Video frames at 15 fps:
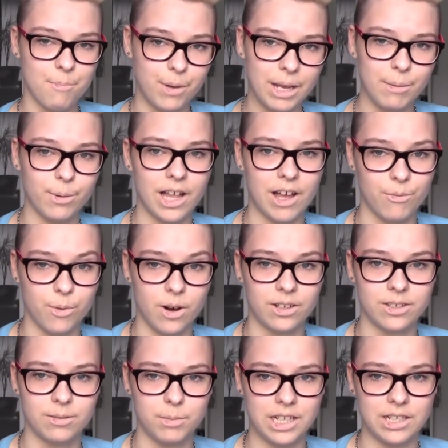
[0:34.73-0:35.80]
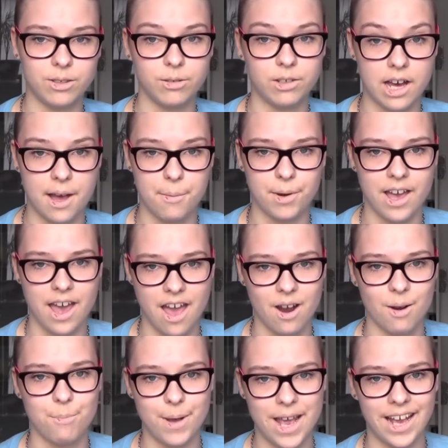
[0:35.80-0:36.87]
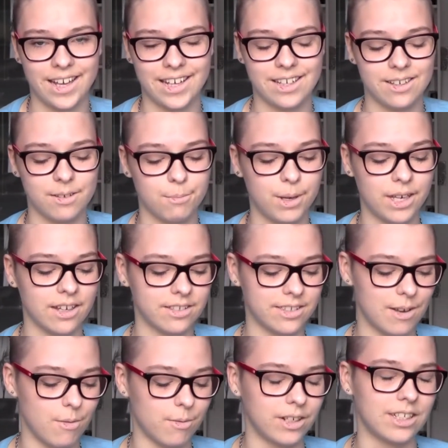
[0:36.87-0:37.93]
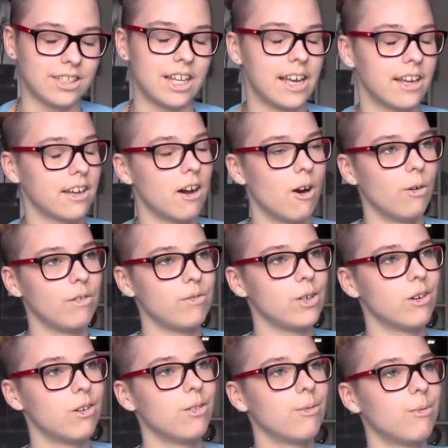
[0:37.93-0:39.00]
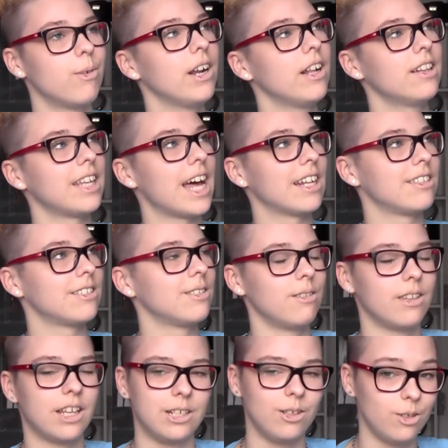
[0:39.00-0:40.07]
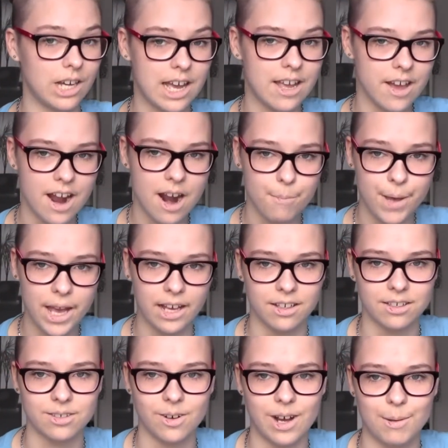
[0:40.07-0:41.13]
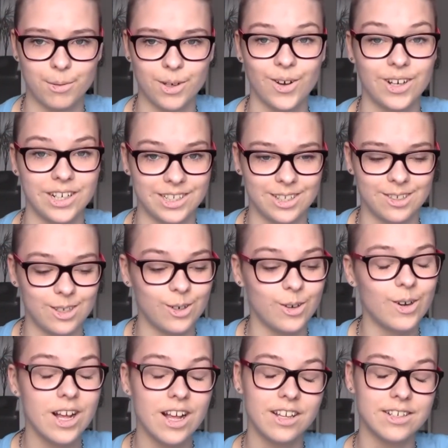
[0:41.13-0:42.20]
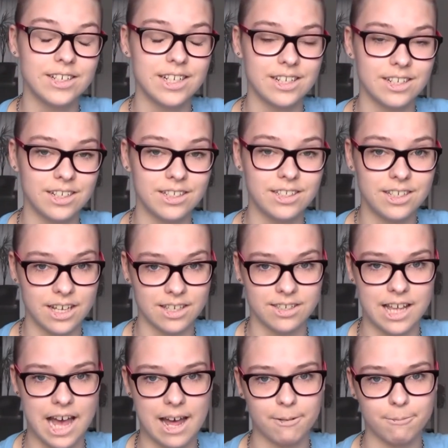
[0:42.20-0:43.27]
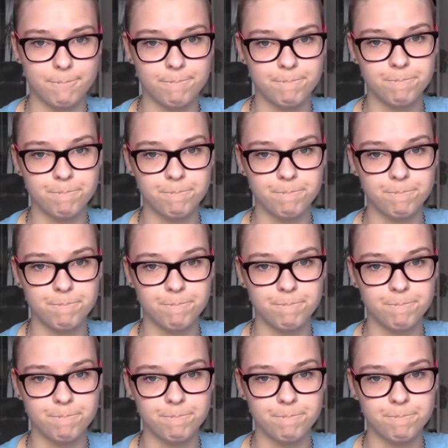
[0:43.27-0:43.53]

people have wanted me to dye my hair pink, because everyone is like, oh, if you're the real Natsu then you dye your hair pink, so I'm going to do just that.